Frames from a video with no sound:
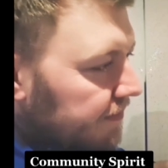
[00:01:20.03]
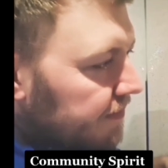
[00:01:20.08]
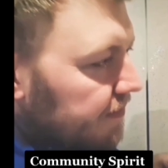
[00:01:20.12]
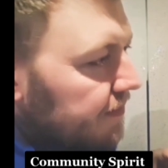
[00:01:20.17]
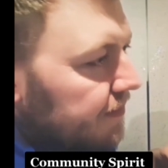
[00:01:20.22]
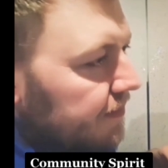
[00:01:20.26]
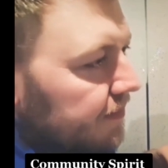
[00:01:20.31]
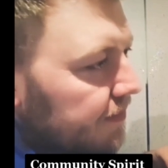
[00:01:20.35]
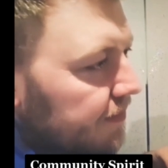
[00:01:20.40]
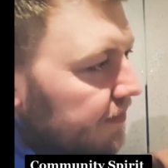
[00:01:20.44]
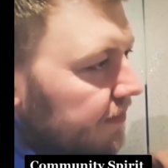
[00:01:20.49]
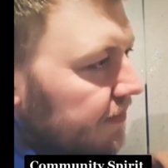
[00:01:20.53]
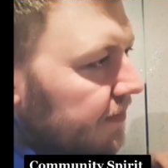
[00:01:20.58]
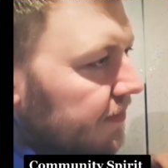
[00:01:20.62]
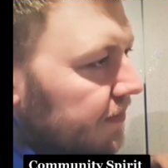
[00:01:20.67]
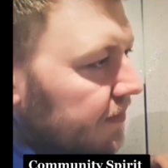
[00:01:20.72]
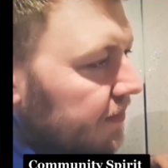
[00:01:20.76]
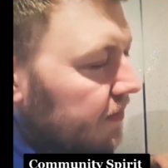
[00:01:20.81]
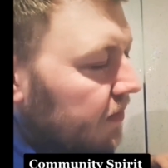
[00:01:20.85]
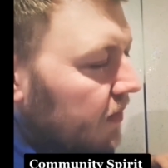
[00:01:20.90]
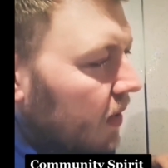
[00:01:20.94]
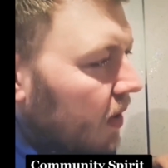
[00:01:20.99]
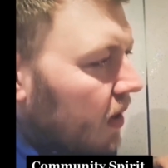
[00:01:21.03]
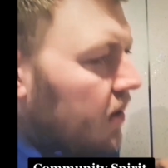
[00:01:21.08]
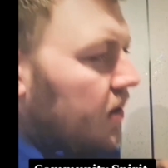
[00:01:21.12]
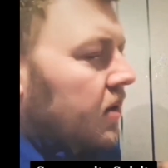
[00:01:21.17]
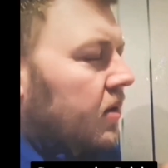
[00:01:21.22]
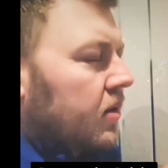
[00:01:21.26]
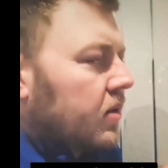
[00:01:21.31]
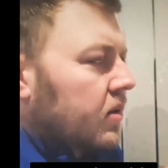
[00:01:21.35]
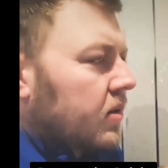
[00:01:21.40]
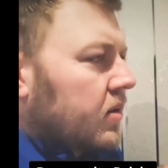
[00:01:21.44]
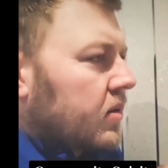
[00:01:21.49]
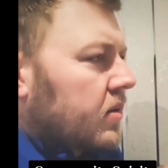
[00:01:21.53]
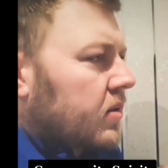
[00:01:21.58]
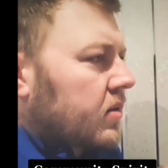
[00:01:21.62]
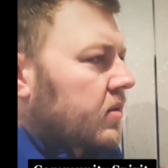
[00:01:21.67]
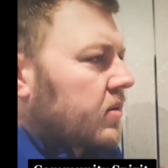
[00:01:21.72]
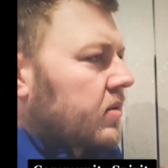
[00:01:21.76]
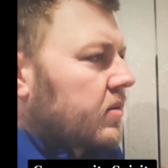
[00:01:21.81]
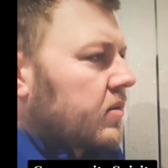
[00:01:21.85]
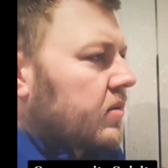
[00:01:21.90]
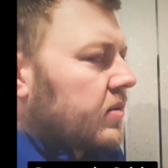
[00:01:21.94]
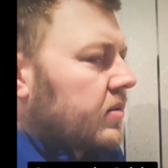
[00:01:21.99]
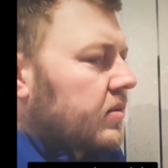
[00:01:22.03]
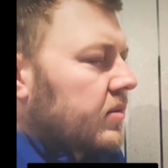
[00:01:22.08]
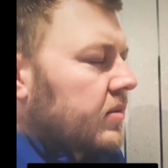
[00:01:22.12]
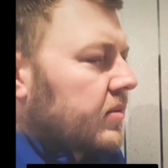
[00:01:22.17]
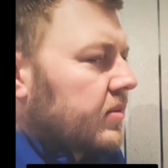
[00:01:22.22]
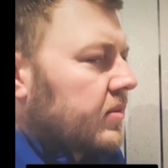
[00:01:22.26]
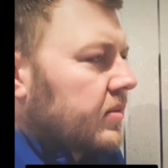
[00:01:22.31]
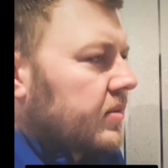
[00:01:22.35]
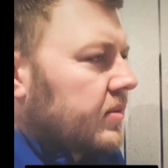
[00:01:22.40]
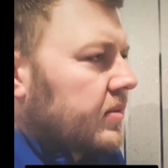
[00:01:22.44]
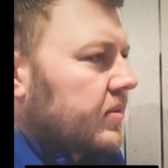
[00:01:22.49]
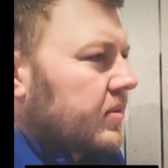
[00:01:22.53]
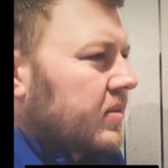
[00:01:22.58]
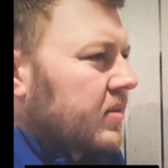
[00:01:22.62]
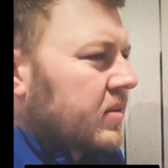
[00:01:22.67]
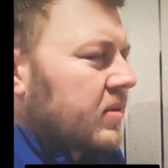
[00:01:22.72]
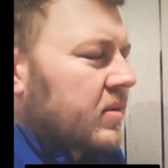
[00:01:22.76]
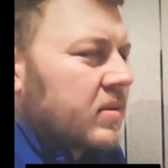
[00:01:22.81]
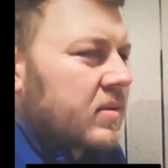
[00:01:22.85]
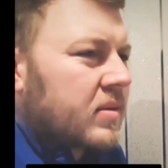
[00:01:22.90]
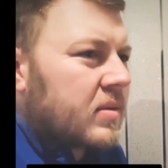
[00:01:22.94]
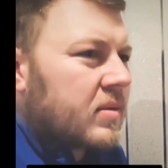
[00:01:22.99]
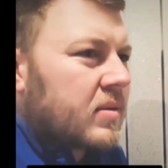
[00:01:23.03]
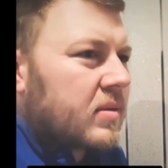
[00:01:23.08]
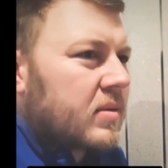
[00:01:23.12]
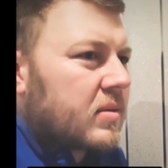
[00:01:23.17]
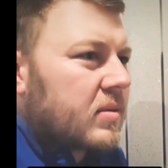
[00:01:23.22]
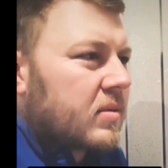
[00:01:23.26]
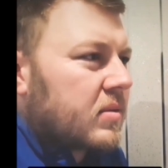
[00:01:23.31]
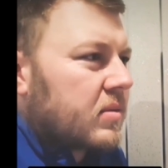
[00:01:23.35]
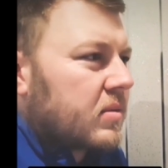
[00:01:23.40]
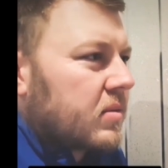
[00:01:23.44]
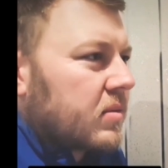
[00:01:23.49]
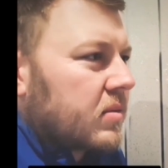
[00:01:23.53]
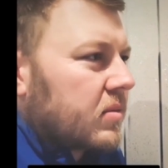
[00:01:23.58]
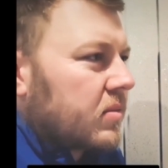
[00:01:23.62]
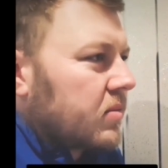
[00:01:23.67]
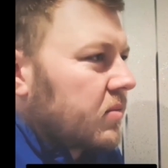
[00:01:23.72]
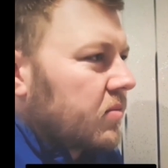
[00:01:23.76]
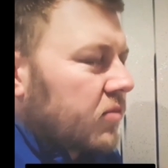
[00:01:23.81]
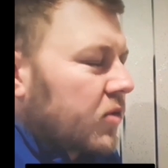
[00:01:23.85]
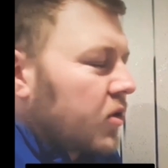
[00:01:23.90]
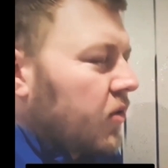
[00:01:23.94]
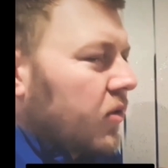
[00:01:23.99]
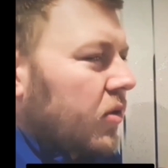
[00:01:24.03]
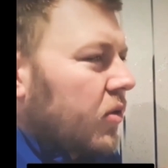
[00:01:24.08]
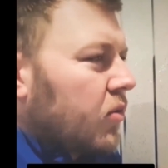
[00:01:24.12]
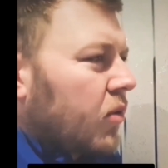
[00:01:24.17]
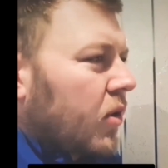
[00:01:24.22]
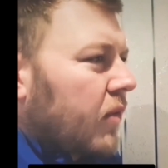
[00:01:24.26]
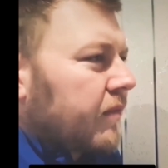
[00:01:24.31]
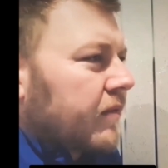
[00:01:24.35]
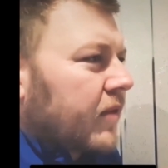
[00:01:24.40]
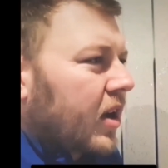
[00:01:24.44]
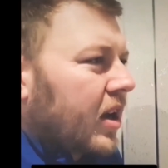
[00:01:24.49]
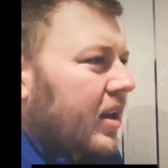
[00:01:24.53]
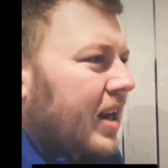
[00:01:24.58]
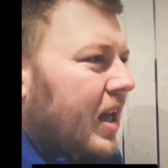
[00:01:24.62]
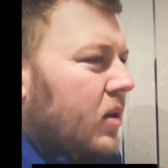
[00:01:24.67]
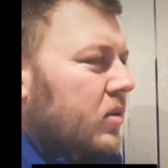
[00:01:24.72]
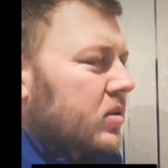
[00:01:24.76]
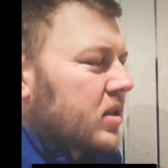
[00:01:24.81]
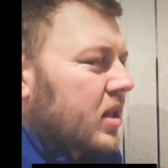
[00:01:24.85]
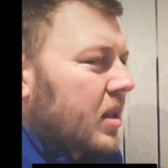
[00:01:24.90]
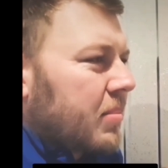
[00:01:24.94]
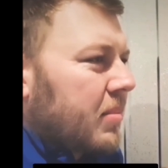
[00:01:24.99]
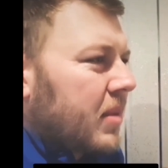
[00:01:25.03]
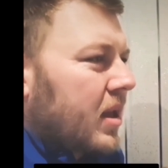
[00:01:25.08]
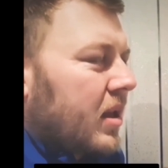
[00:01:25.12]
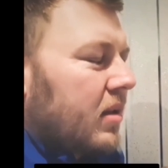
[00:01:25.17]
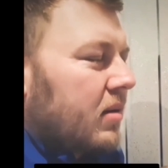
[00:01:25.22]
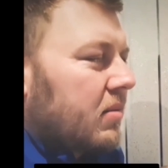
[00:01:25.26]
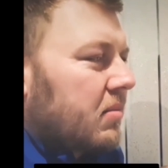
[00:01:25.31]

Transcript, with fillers: Hello. Uh, I've got a parcel for your next door neighbour. You've got the wrong fucking house then, mate.